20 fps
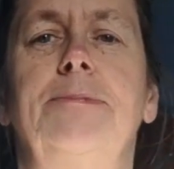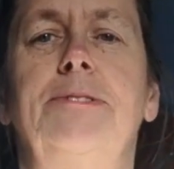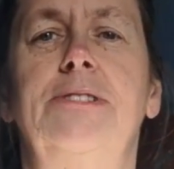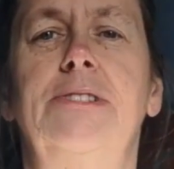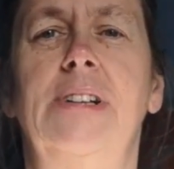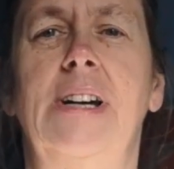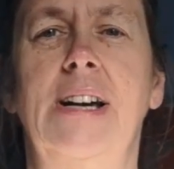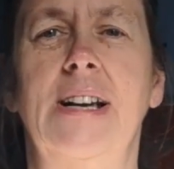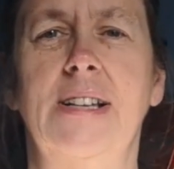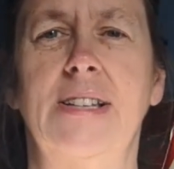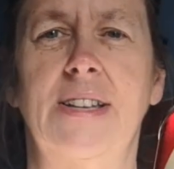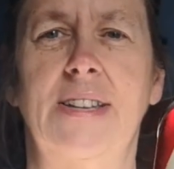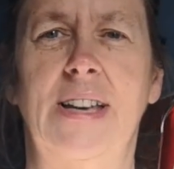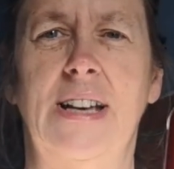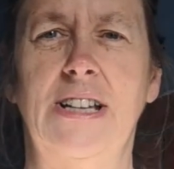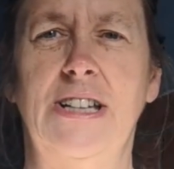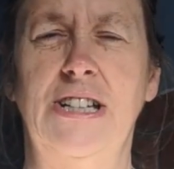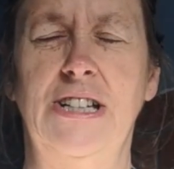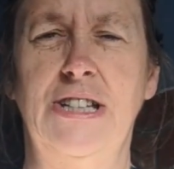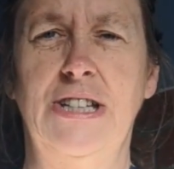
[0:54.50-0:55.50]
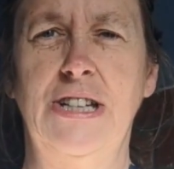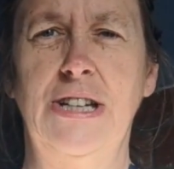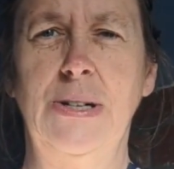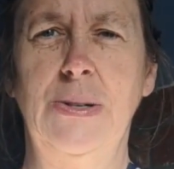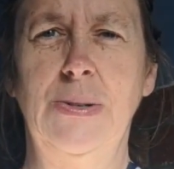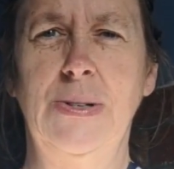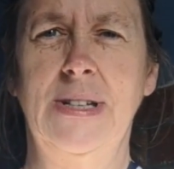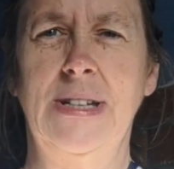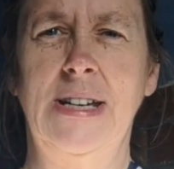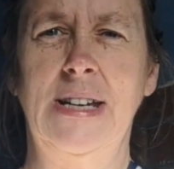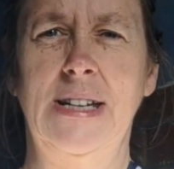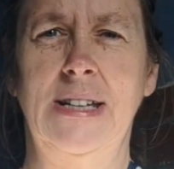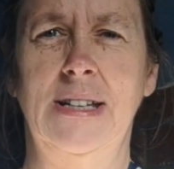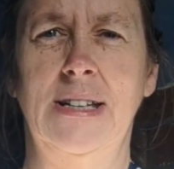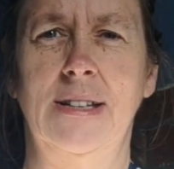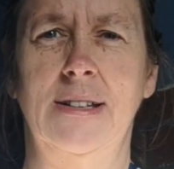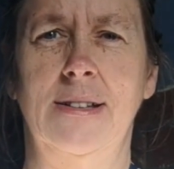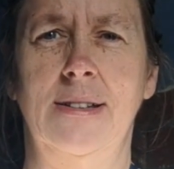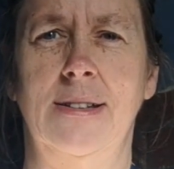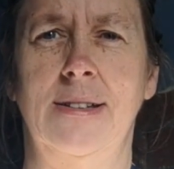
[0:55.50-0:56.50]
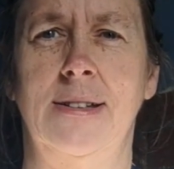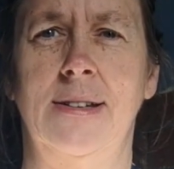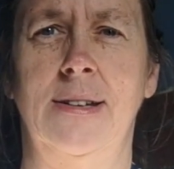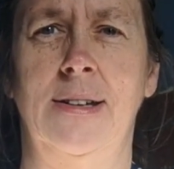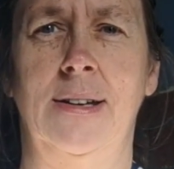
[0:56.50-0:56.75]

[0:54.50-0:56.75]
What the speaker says: Alright, so that's your two tins.